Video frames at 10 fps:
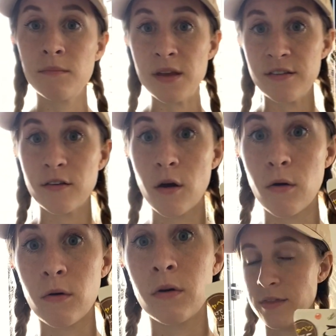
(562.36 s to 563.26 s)

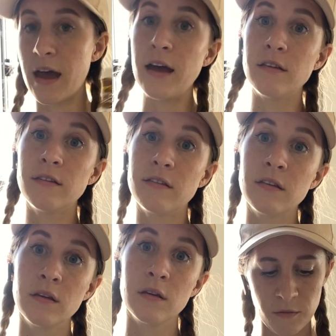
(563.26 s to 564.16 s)
miso, that's
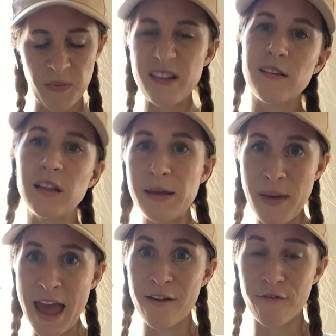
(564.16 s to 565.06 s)
basically
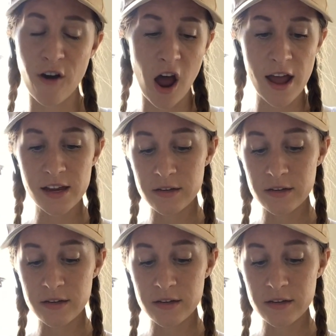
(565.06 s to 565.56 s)
pan fried.